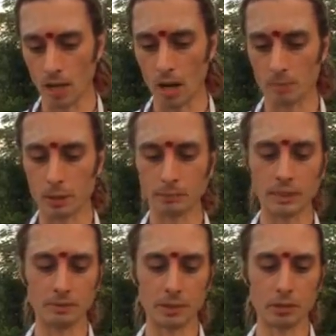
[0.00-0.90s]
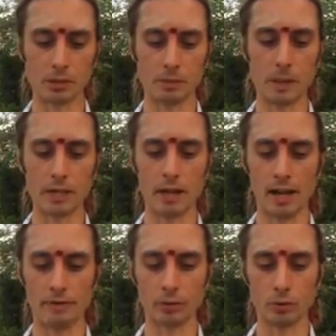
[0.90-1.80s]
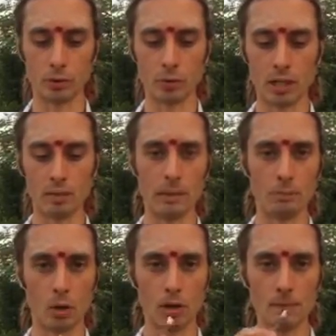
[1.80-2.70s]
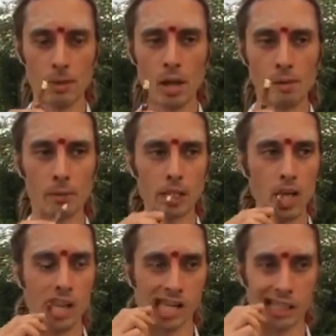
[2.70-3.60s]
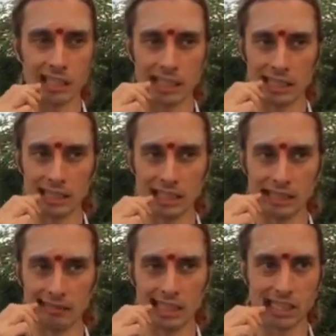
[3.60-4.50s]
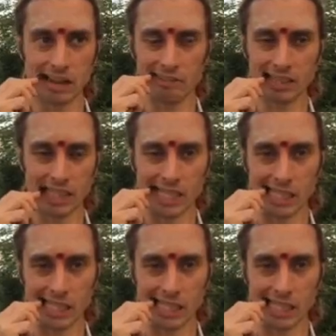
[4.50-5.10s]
Now I probably, because it's bigger, I have to chew a little bit more. But now it's kind of soft.